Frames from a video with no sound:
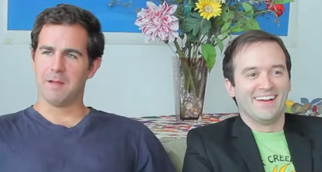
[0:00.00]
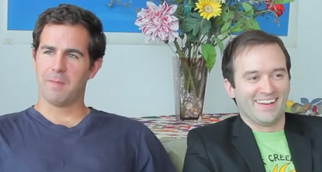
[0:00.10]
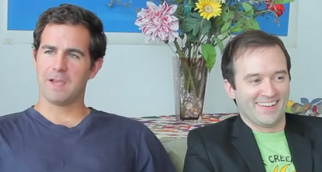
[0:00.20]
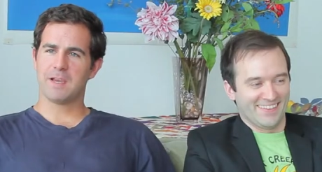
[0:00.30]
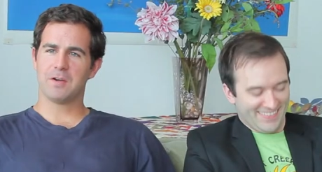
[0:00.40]

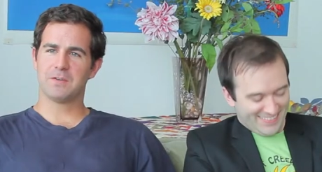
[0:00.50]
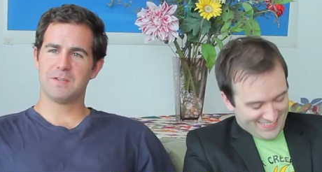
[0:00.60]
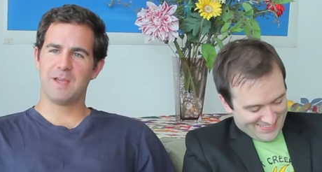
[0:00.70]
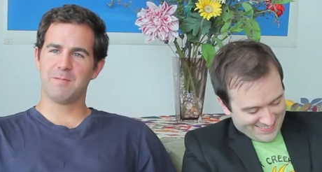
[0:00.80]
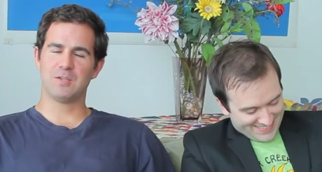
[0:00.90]
Speaker 1: My
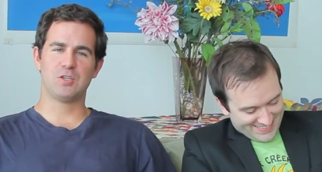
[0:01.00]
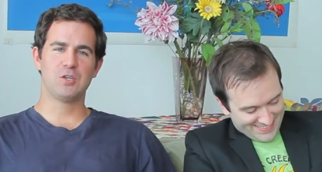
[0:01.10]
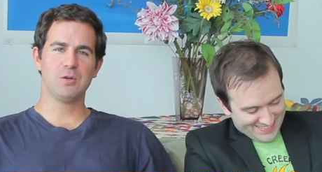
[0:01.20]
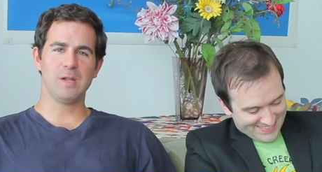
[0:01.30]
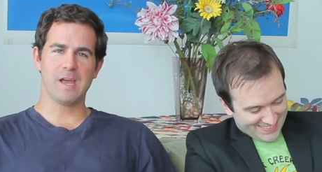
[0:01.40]
character's name is
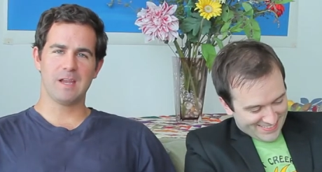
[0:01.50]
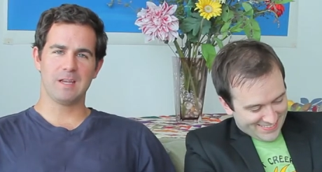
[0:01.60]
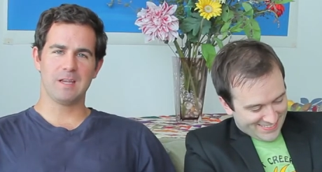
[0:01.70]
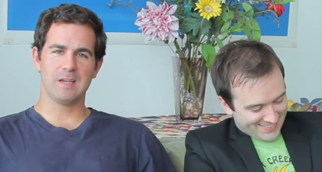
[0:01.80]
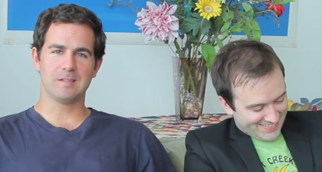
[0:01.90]

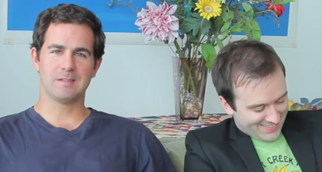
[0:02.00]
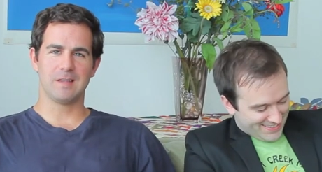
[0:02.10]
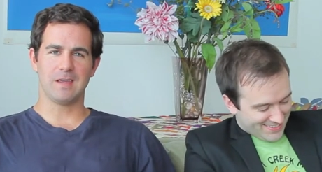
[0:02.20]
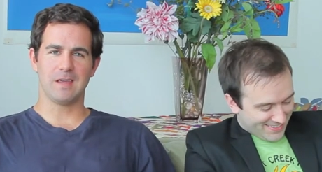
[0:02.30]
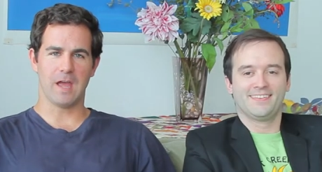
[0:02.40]
Julian.
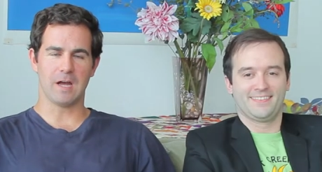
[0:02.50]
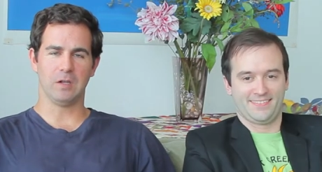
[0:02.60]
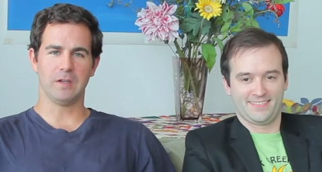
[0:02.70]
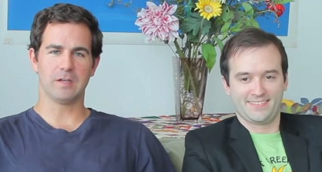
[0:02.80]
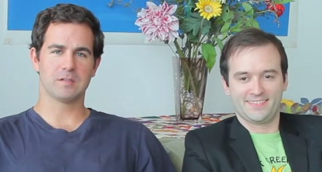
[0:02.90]
He's the
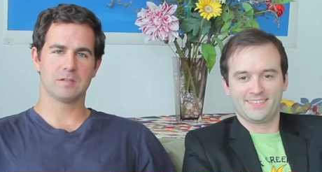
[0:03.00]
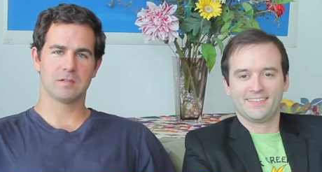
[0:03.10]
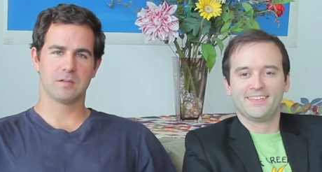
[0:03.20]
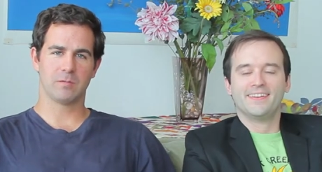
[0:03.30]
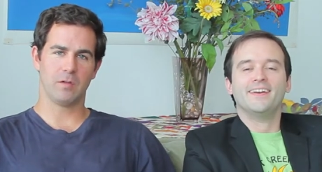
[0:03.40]

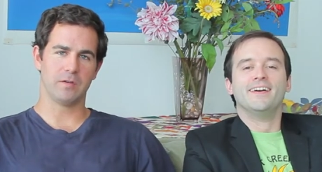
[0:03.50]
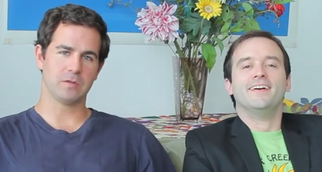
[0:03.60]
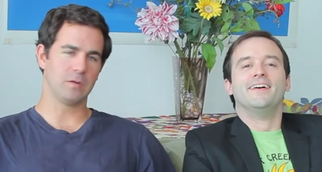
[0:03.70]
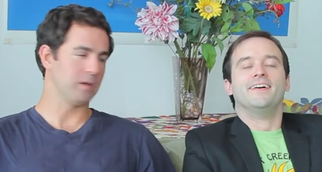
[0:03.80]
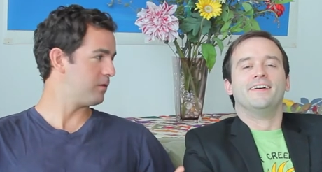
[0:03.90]
eldest. Well,
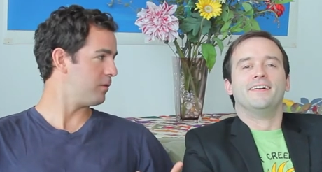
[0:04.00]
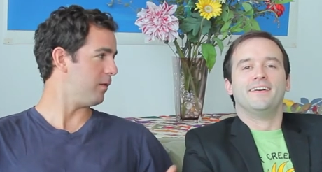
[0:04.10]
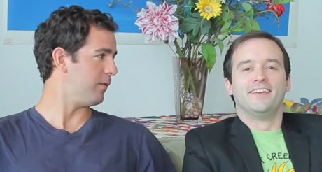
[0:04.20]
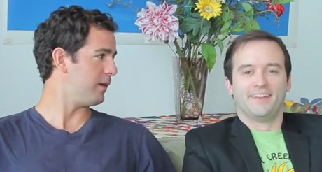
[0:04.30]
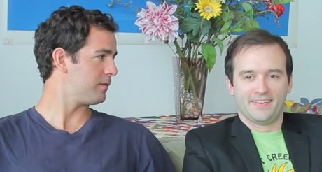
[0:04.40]
there's only
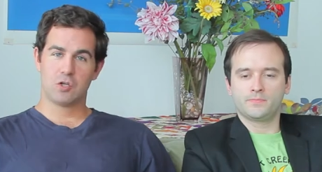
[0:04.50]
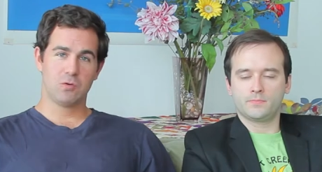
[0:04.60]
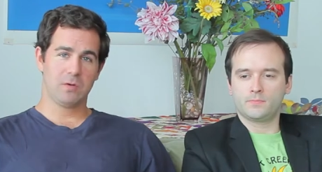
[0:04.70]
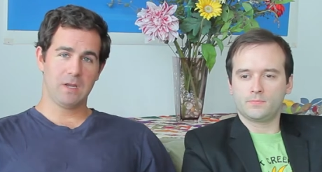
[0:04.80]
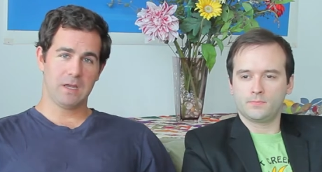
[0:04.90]
two of us.
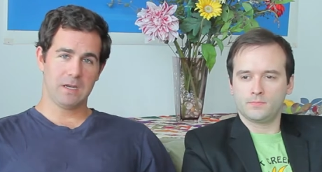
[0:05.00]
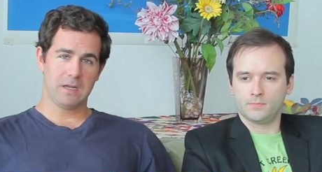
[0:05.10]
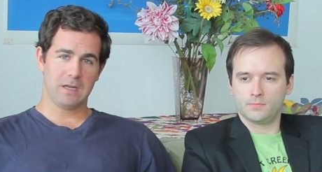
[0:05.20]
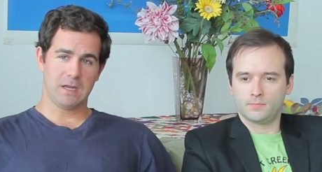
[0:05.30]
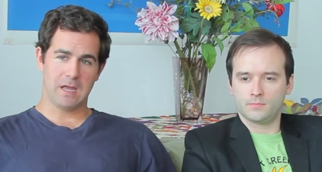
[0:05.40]

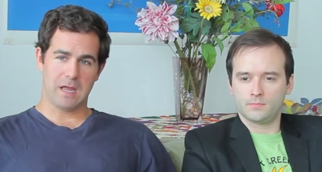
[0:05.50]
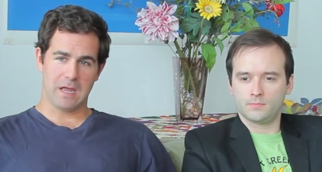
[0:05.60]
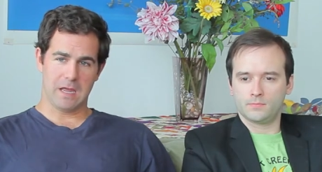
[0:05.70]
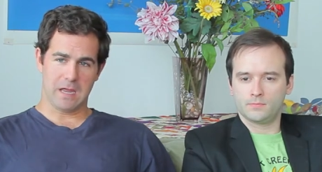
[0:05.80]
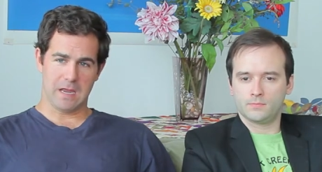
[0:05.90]
Julian
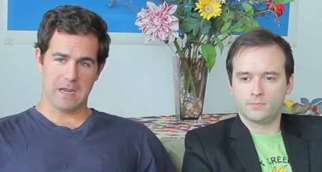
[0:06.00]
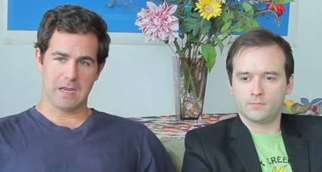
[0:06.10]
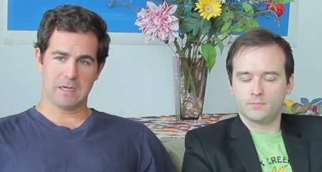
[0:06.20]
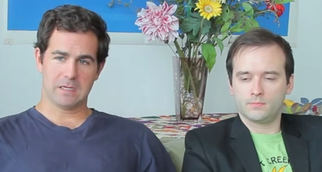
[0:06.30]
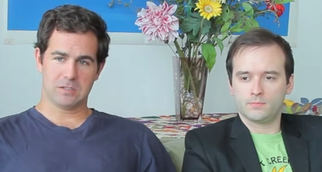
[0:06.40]

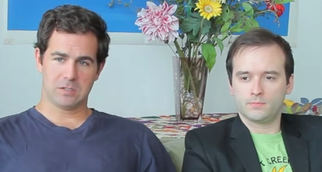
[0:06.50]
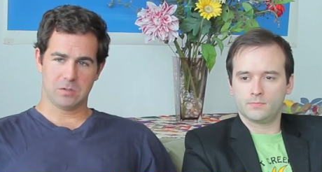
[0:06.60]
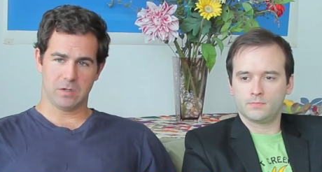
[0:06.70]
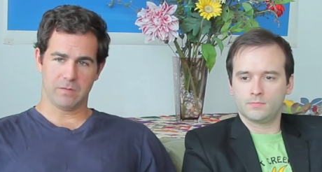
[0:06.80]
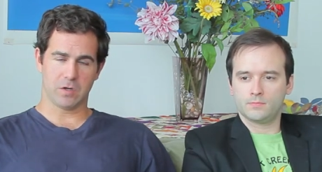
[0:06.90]
is
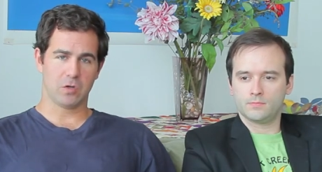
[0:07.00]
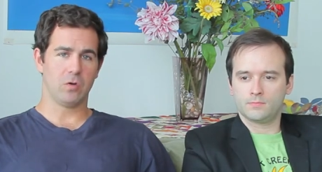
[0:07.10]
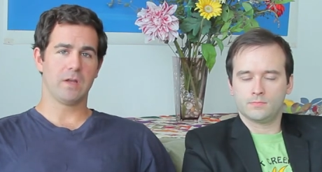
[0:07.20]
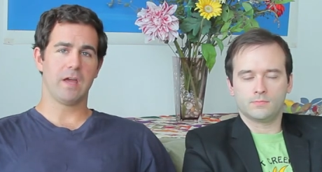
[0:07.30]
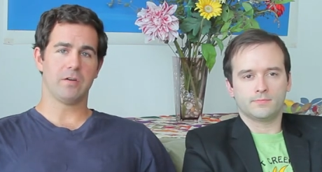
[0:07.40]
sort of a
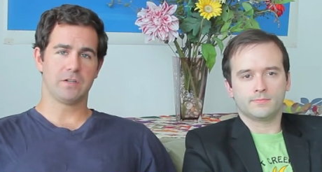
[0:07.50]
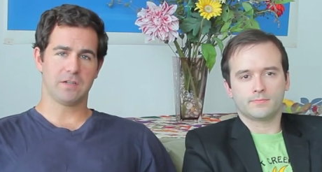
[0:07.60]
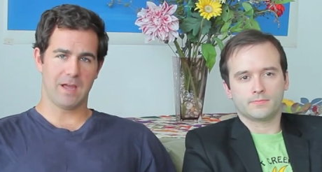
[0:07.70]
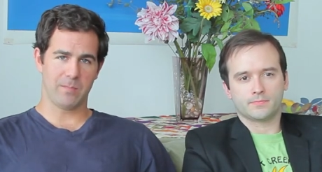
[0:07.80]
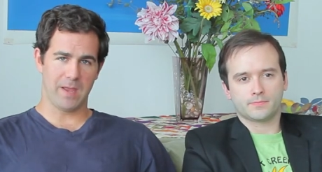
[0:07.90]
go-getter,
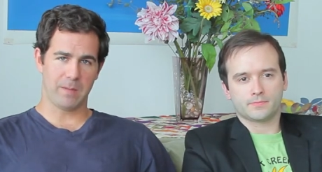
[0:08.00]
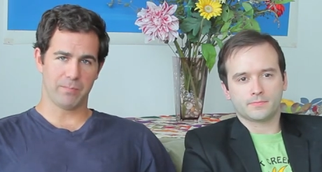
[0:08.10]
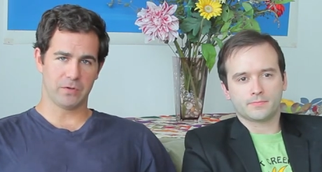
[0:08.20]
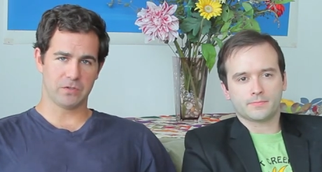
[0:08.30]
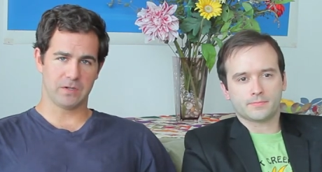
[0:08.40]
type A
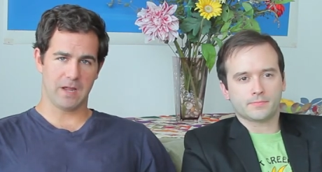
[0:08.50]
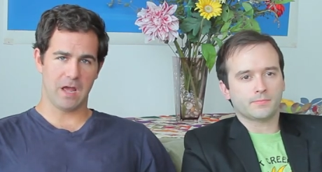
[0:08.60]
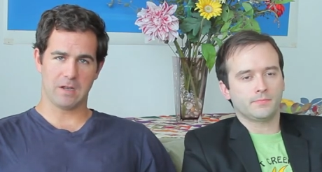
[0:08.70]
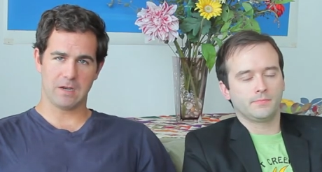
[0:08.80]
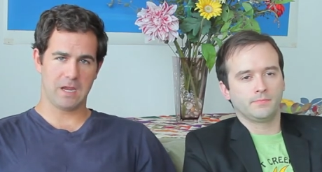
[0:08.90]

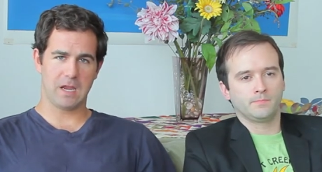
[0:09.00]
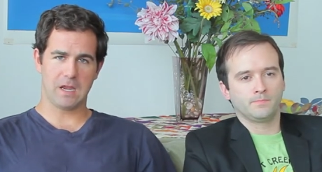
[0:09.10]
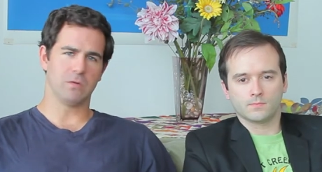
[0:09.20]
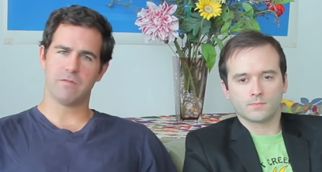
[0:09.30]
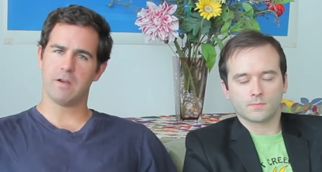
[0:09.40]
personality,
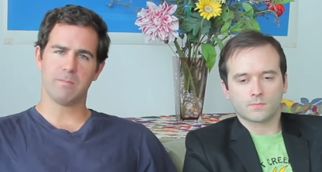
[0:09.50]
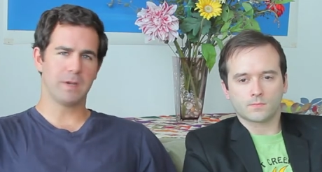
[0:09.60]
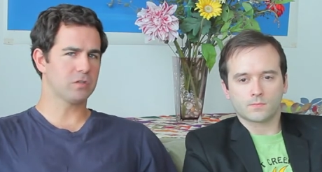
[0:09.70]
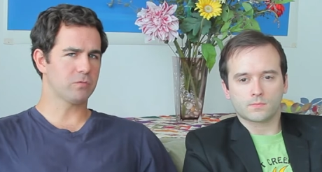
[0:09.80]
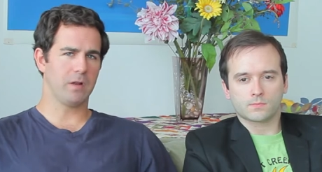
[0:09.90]
a very
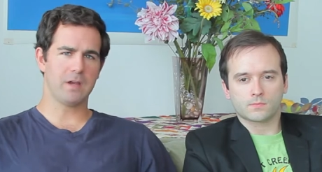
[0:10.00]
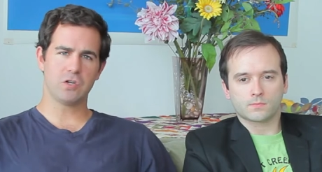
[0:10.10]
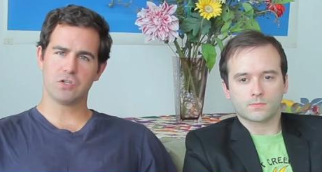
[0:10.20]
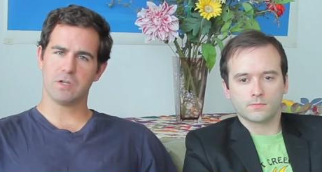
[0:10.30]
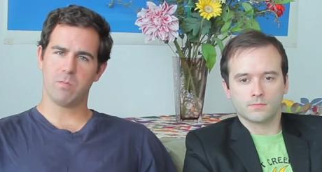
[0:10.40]
mixed
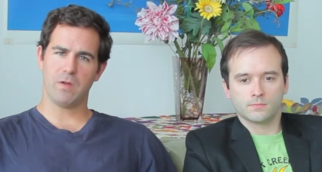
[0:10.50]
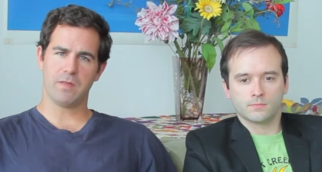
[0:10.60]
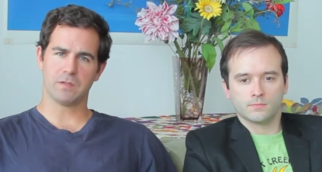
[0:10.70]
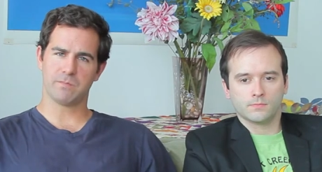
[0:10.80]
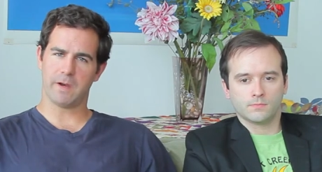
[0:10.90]
relationship
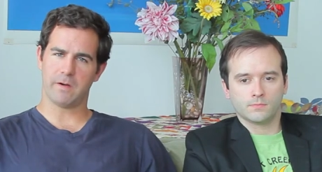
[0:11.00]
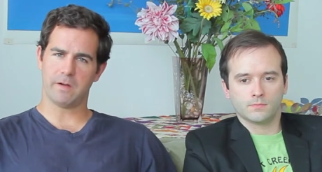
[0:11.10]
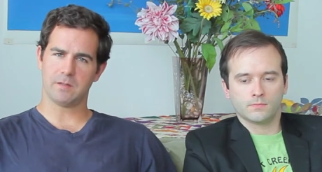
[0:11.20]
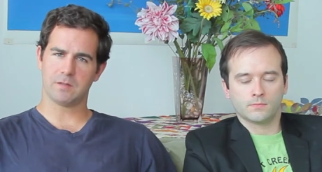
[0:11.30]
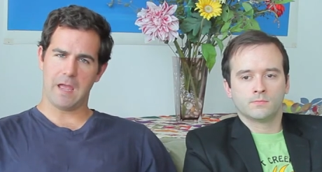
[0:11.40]
with his
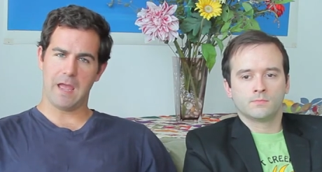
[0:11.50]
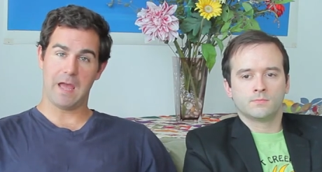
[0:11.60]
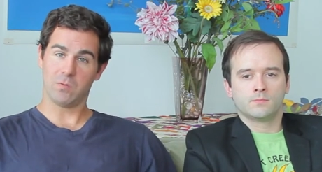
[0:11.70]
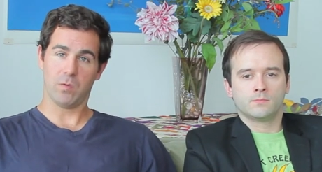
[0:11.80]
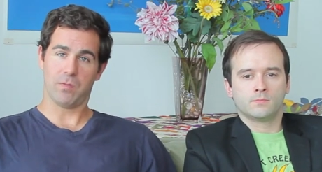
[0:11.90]
parents
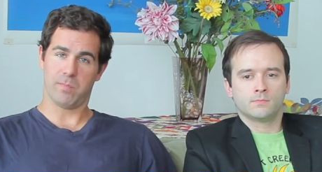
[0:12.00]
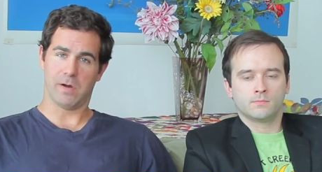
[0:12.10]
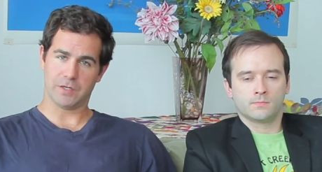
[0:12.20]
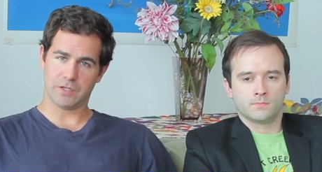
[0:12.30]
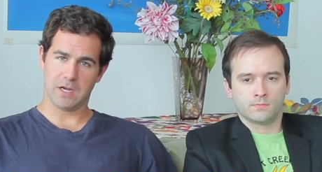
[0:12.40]
and with
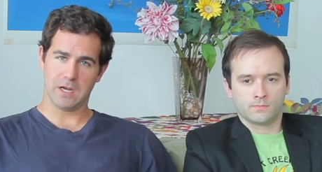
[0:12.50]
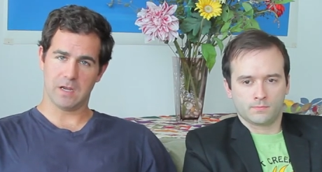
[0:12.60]
Bocce,